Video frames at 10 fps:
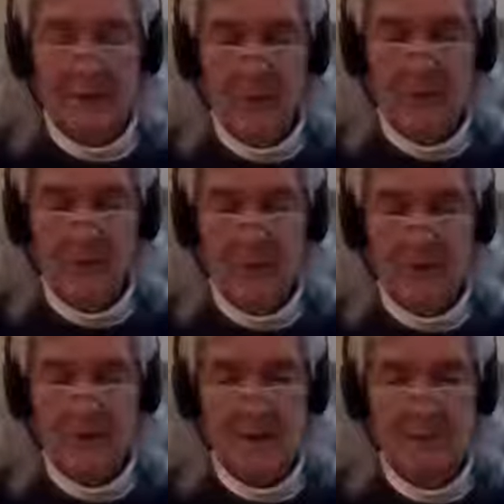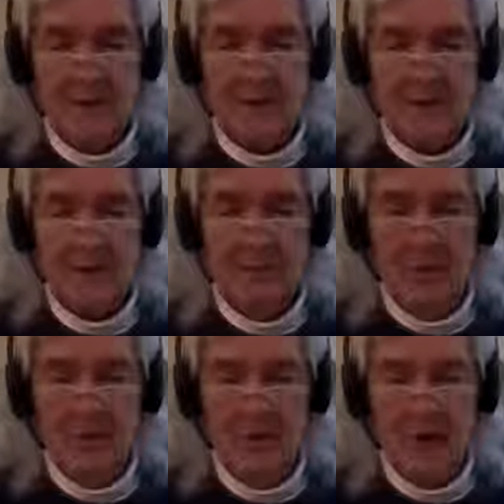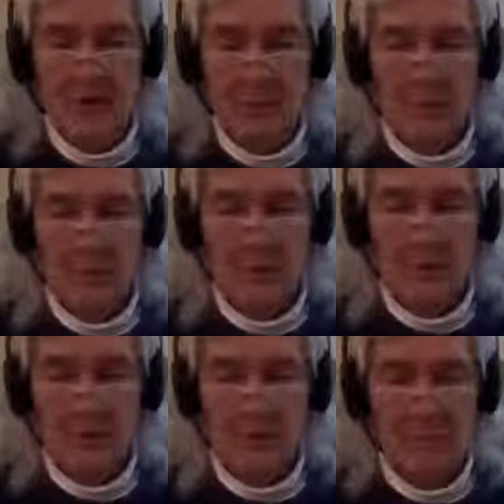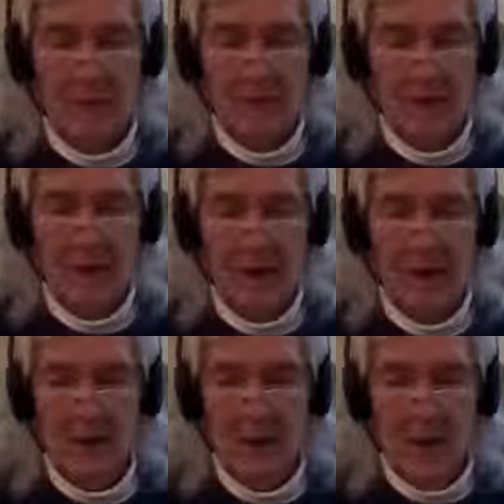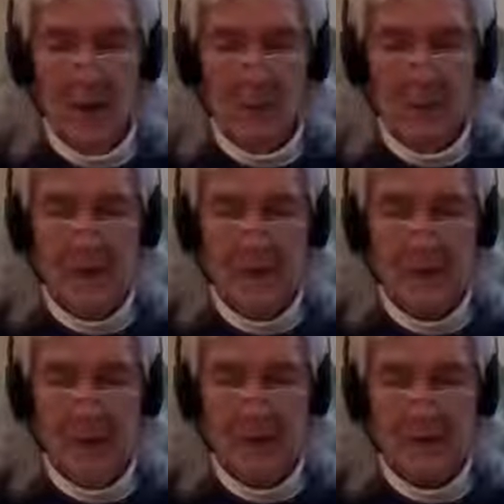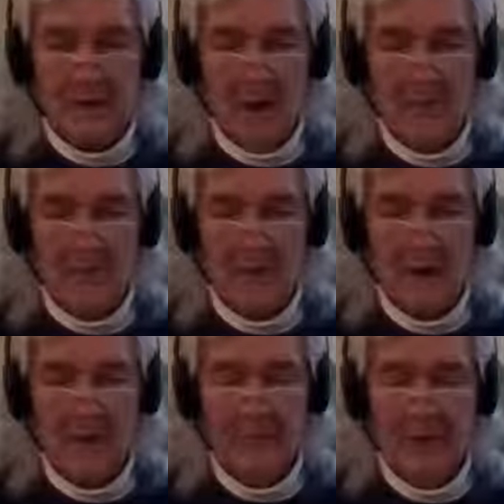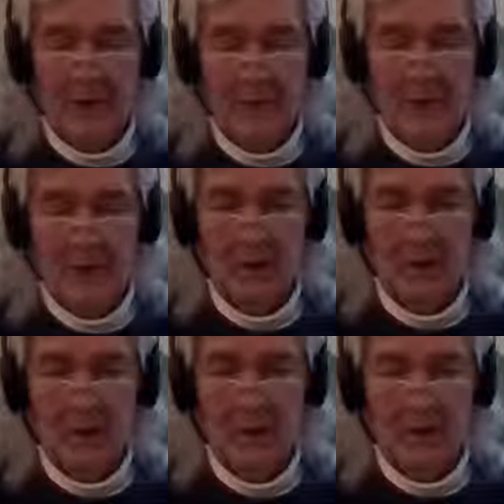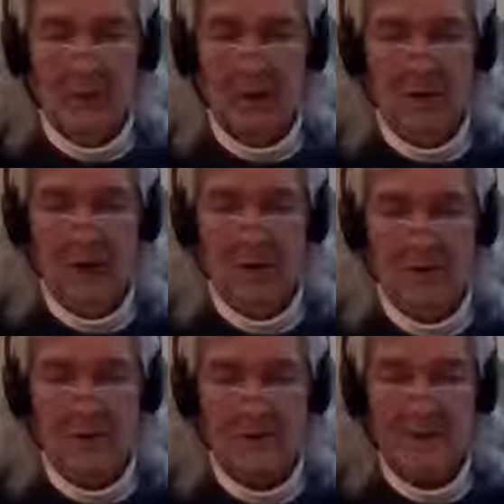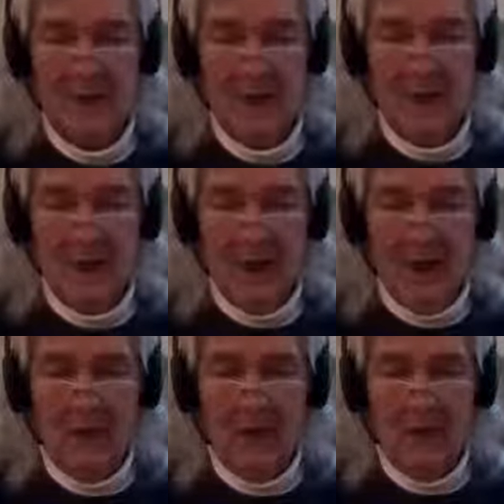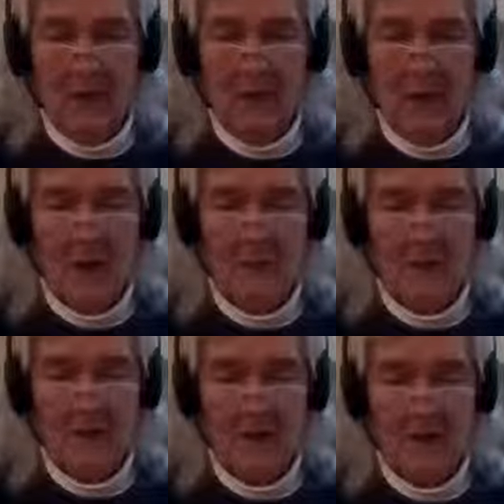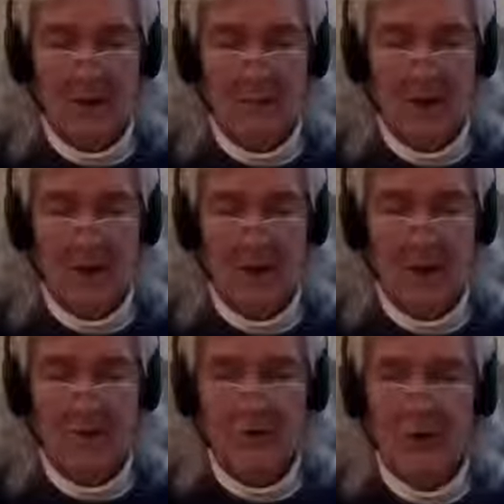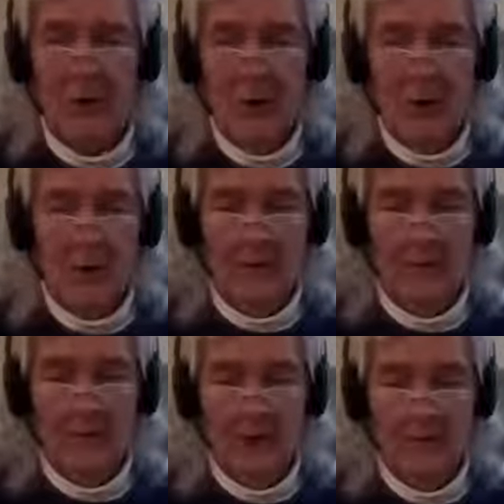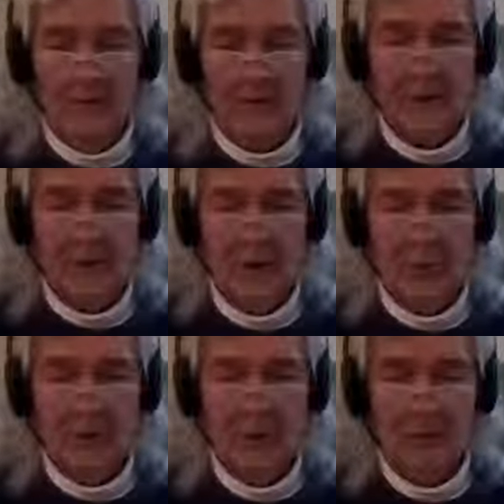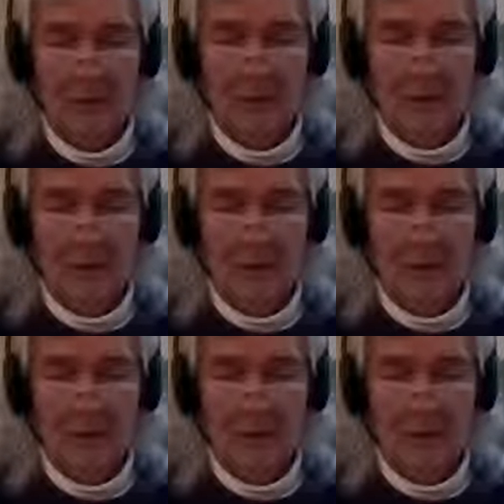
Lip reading: I'm bringing this in, because communication, when we learn to communicate, we take all this conflict out of our communications. If we have no conflict in our communication, we have no conflict in our world.